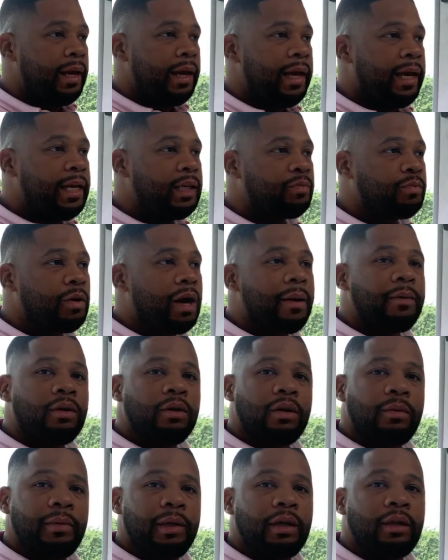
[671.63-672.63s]
he's probably
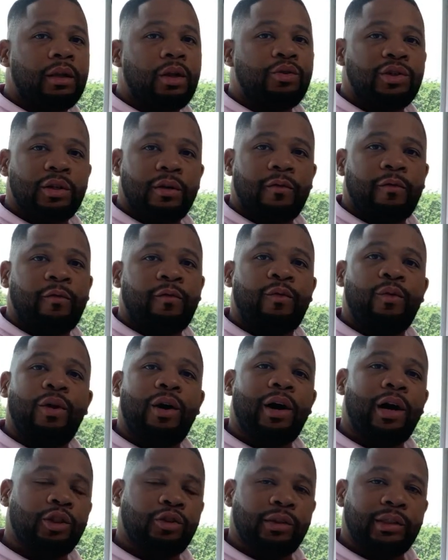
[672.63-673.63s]
going to be closer to
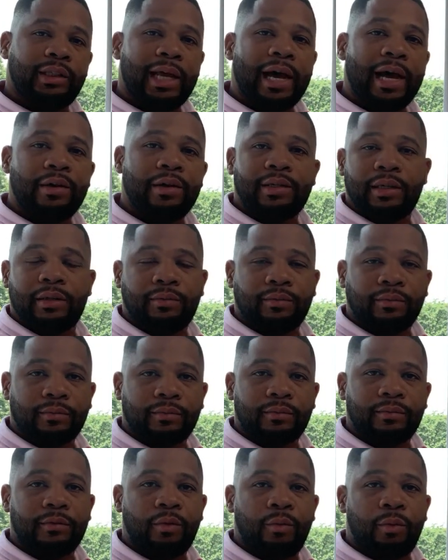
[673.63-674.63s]
400,000 dollars
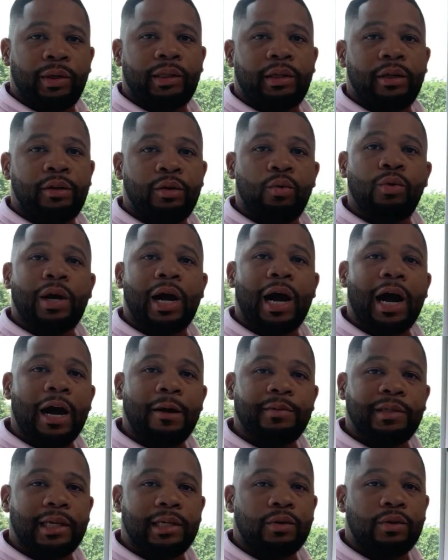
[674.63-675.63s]
with the new
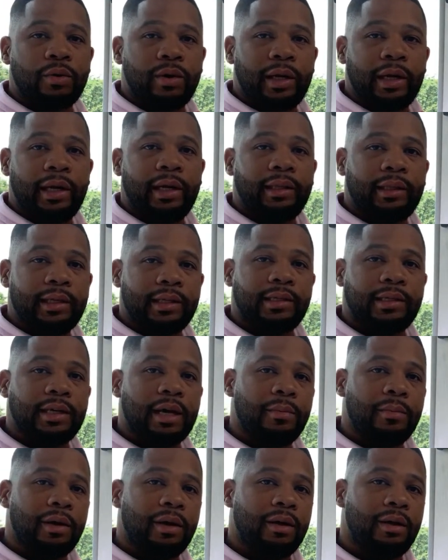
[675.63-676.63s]
comps that's going to hit this
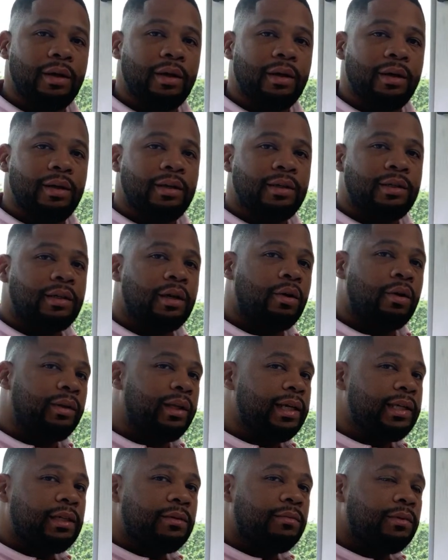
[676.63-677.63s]
summer. So
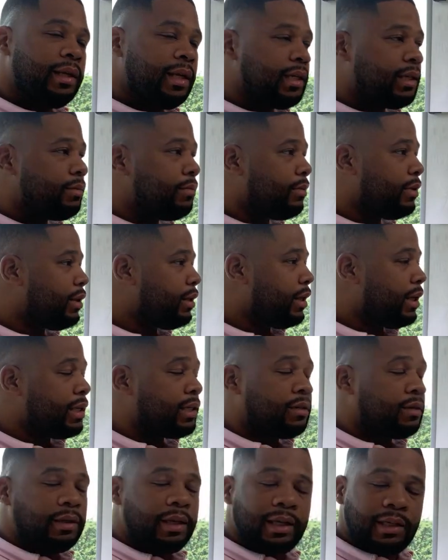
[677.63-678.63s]
this this
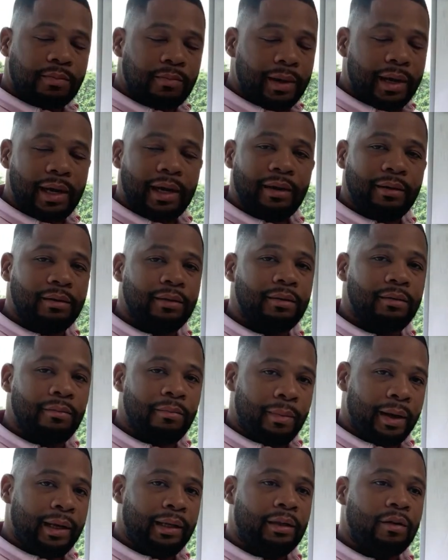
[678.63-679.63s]
this this man
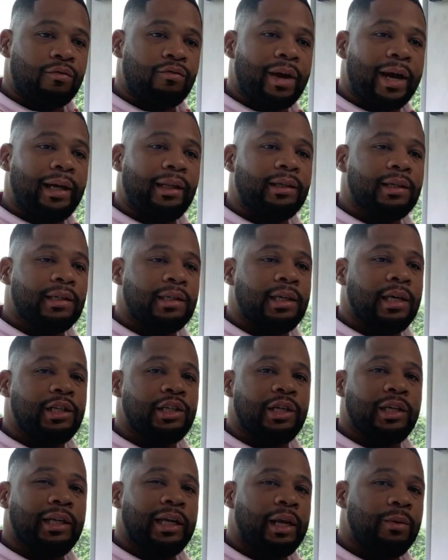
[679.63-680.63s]
made the right
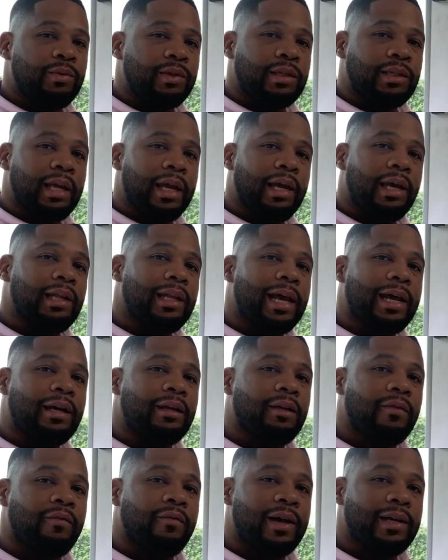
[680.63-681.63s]
decision. He was thinking like
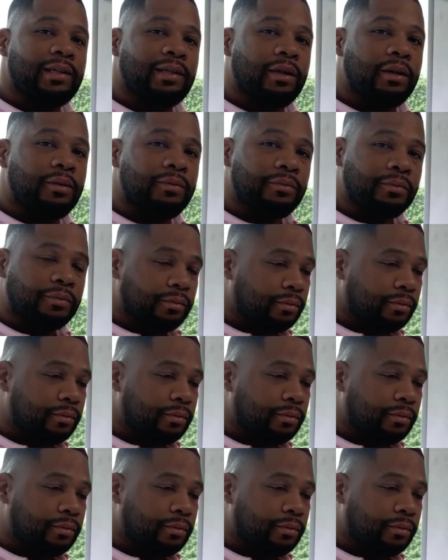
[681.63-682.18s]
an investor,